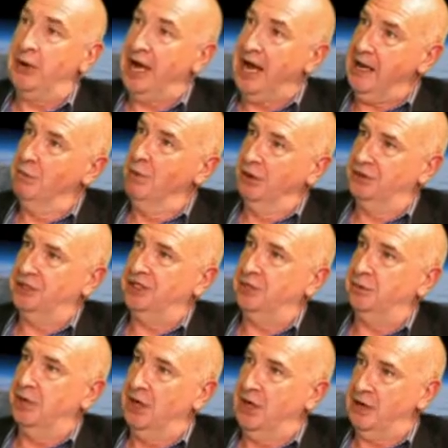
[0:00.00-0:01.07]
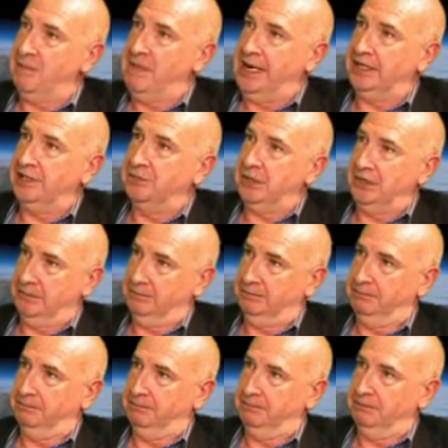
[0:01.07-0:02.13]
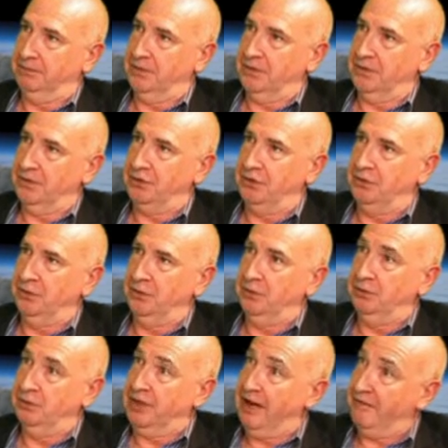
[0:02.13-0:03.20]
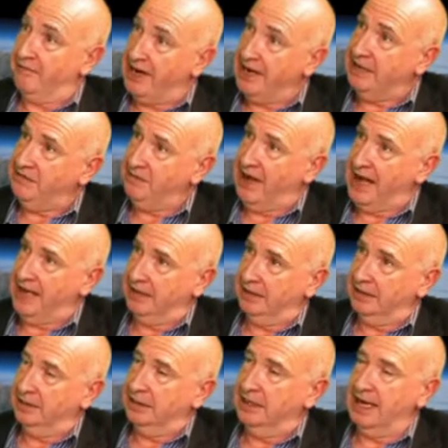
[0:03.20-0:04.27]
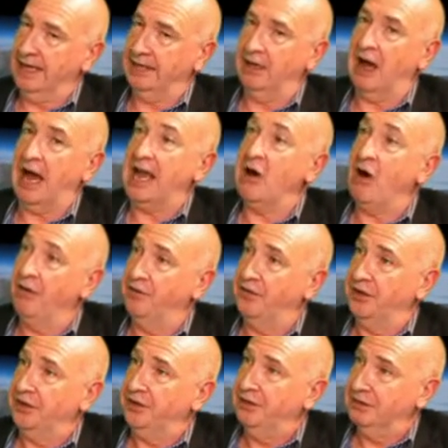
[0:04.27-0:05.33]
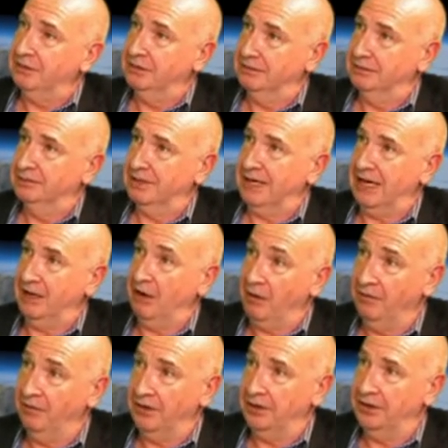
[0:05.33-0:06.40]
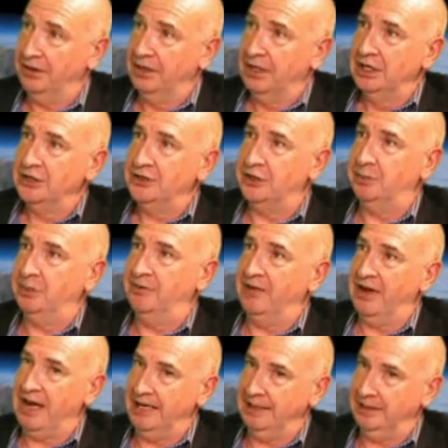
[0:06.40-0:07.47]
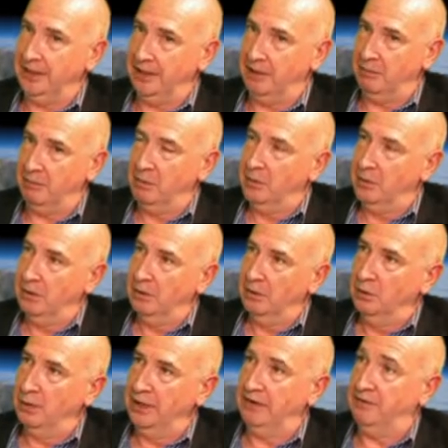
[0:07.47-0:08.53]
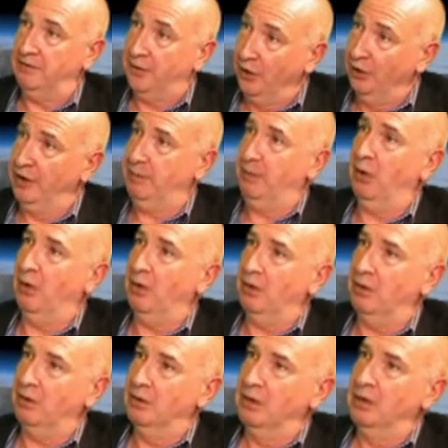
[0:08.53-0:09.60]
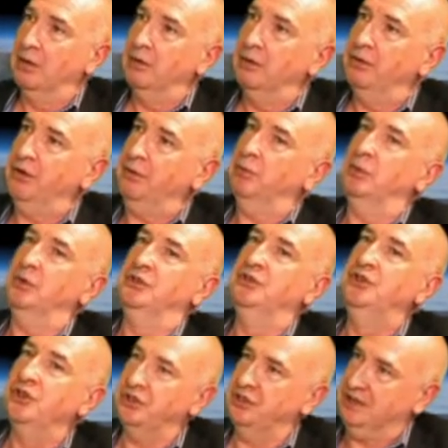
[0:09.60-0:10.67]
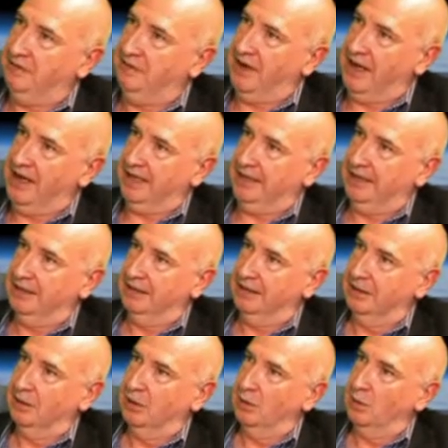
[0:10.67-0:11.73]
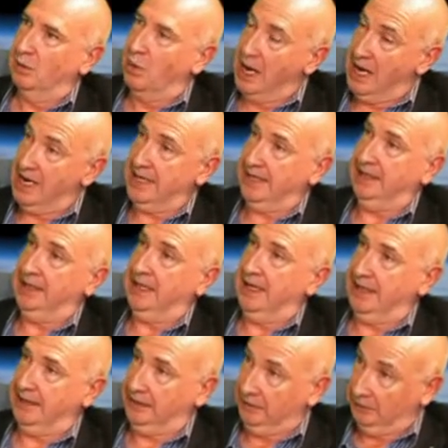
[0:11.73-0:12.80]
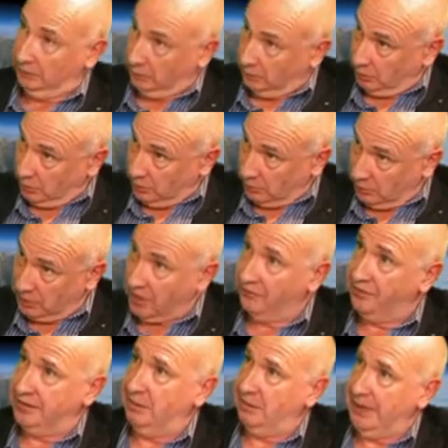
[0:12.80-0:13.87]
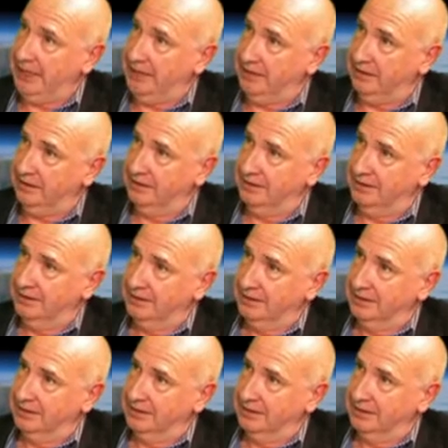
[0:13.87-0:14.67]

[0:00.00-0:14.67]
But I wanted to alert management to that very fact, and I offered to provide them with a full report that would justify why I was of the opinion